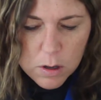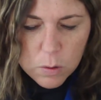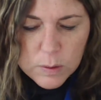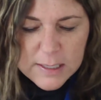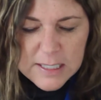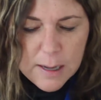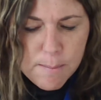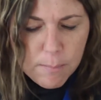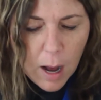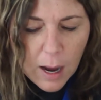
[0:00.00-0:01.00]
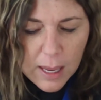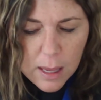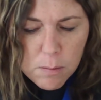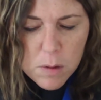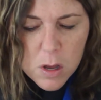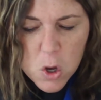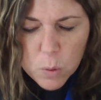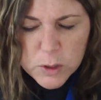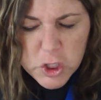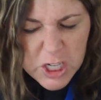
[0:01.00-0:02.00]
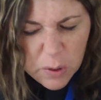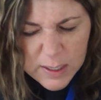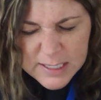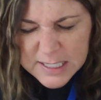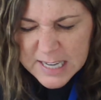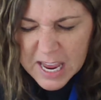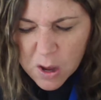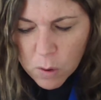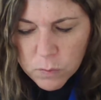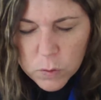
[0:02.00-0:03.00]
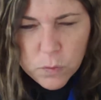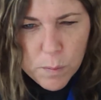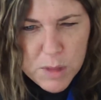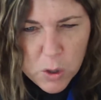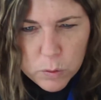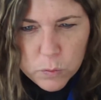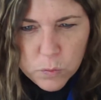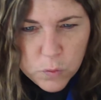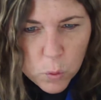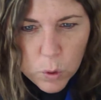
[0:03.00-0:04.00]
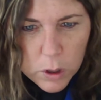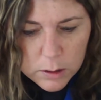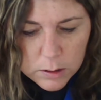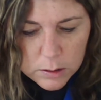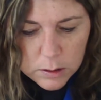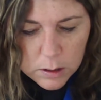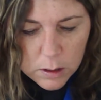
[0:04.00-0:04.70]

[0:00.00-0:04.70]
Was it to mock him? Was she going to take over from the old fool?